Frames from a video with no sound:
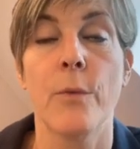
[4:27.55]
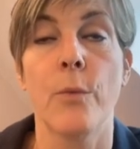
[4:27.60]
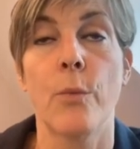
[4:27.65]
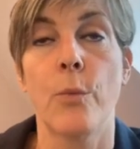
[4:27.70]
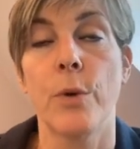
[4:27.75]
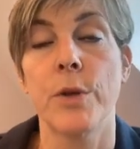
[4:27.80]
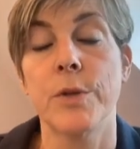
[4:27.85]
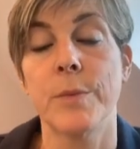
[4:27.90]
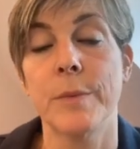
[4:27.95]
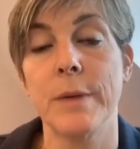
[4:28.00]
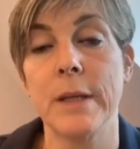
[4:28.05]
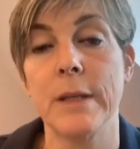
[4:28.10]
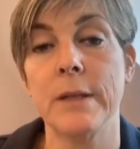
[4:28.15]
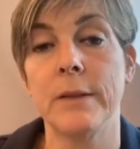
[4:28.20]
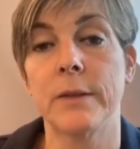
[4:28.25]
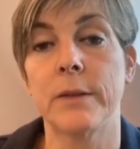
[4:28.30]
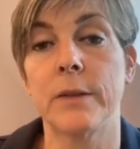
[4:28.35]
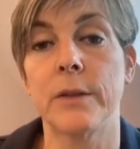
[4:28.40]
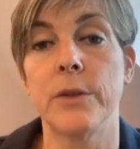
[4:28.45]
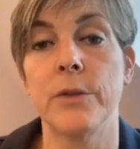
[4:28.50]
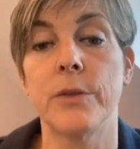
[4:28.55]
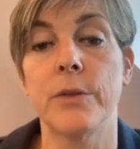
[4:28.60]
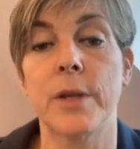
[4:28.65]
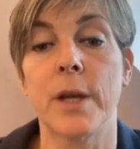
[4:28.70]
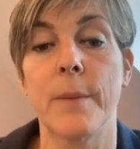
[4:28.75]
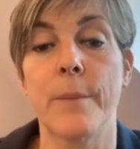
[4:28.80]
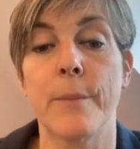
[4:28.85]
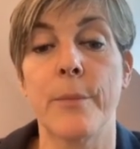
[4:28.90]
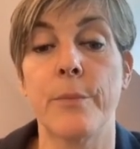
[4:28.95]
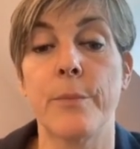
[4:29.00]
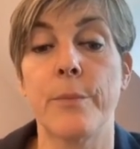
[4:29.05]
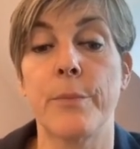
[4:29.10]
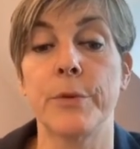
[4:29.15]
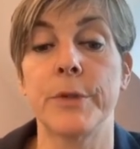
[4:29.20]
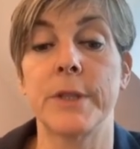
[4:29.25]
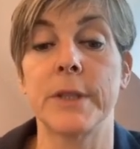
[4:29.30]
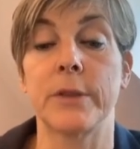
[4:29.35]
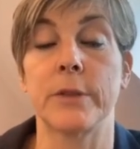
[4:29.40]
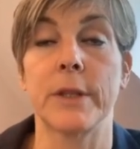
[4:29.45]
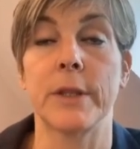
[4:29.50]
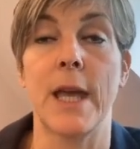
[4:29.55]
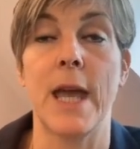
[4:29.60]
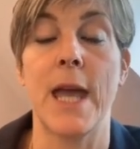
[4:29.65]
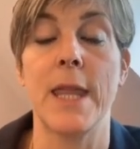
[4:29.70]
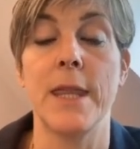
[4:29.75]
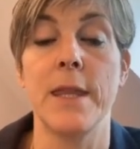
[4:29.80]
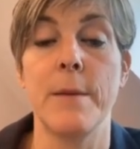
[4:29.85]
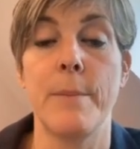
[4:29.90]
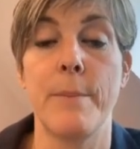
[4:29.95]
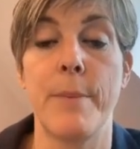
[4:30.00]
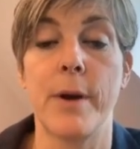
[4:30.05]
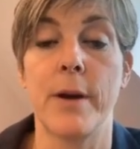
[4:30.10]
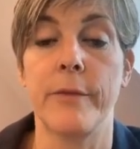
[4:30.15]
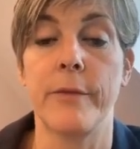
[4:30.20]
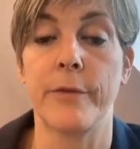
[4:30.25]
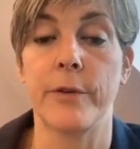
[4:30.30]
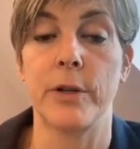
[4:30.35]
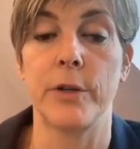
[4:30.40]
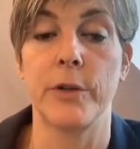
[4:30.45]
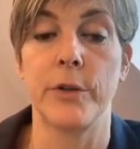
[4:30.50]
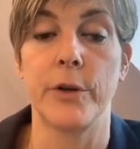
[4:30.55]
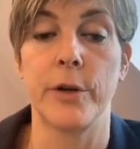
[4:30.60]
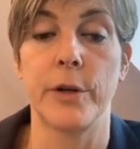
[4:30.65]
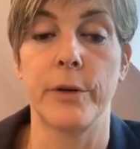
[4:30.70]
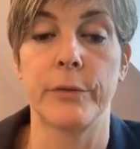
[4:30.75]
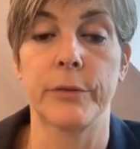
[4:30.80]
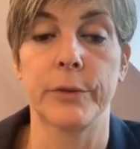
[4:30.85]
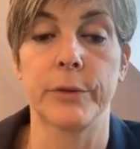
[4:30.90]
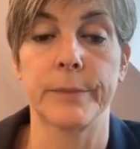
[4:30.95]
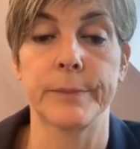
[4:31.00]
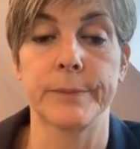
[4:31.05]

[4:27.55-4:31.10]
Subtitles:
which means you can put it on any peripheral nerves.